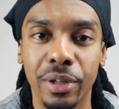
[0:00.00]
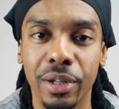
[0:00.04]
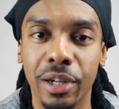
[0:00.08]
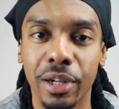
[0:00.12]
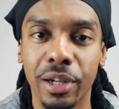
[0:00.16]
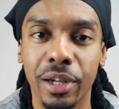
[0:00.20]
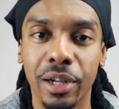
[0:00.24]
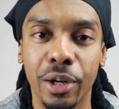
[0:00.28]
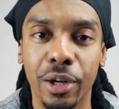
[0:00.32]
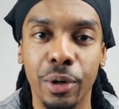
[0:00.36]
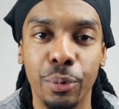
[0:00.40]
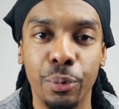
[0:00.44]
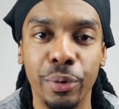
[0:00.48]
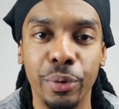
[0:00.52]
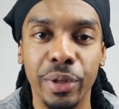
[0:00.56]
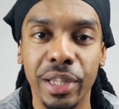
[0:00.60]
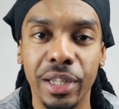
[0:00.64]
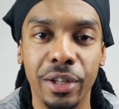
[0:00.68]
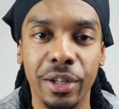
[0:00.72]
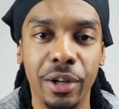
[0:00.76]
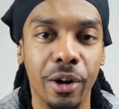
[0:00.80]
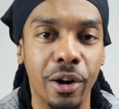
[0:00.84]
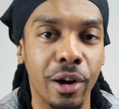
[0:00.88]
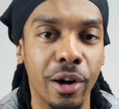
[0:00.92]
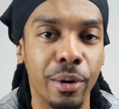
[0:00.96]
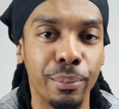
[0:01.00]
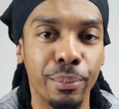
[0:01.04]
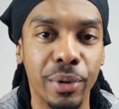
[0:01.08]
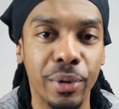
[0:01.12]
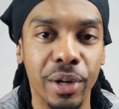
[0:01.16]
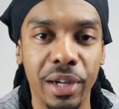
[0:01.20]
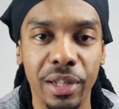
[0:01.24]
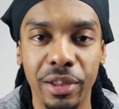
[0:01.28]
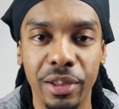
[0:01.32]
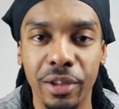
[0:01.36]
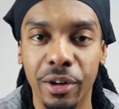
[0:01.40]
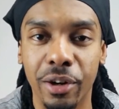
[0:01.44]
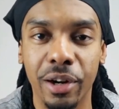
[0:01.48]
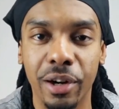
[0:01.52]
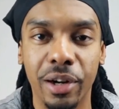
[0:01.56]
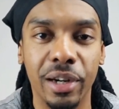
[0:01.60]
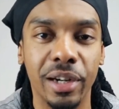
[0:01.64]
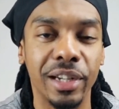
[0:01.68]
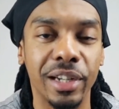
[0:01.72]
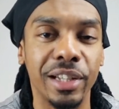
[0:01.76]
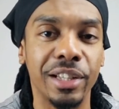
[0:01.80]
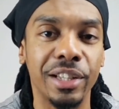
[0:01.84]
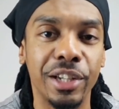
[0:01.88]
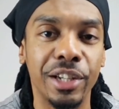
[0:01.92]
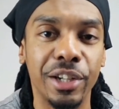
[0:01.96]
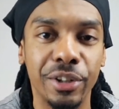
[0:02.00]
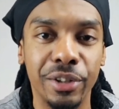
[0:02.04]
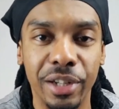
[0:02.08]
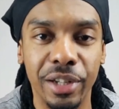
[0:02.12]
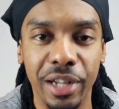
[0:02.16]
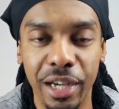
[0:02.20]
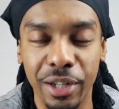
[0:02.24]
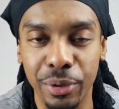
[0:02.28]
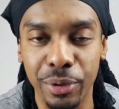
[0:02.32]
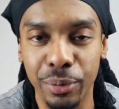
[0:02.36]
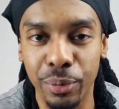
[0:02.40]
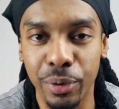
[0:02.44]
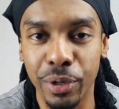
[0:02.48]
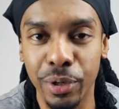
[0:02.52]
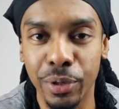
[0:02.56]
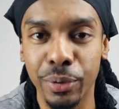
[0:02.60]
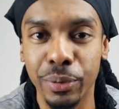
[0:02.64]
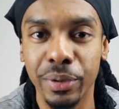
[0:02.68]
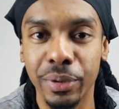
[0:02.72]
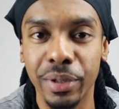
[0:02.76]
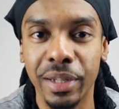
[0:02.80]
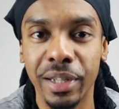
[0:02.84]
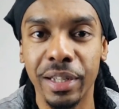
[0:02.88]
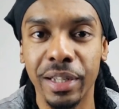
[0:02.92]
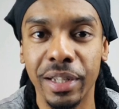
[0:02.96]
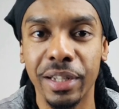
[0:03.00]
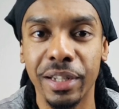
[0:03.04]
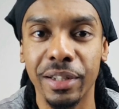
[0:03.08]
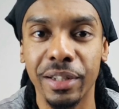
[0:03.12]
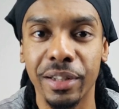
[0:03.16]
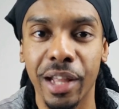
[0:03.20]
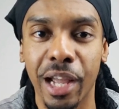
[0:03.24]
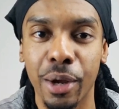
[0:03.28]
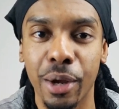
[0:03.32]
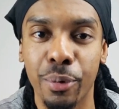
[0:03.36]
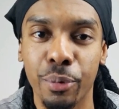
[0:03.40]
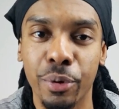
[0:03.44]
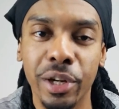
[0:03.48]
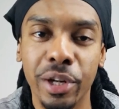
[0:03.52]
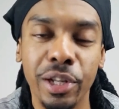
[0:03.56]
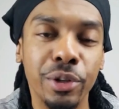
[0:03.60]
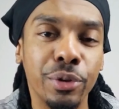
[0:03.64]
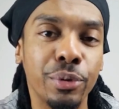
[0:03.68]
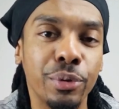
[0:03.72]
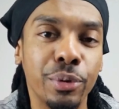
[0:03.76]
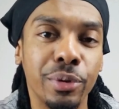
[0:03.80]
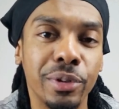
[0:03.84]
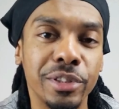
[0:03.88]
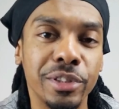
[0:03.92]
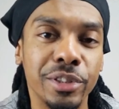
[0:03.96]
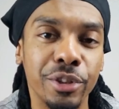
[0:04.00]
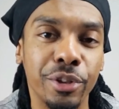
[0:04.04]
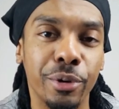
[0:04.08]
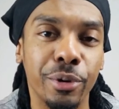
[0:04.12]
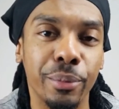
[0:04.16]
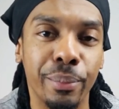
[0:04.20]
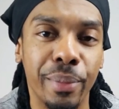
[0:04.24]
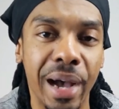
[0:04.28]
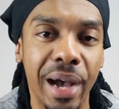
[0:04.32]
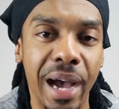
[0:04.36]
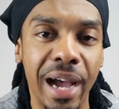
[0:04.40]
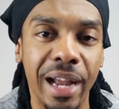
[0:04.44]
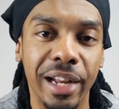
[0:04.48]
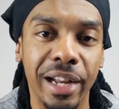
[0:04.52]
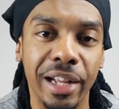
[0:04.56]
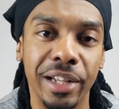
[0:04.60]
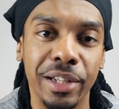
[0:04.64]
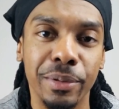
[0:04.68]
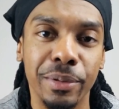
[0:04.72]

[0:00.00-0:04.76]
a week or a month or a year down the road? Like, what are you doing to your body,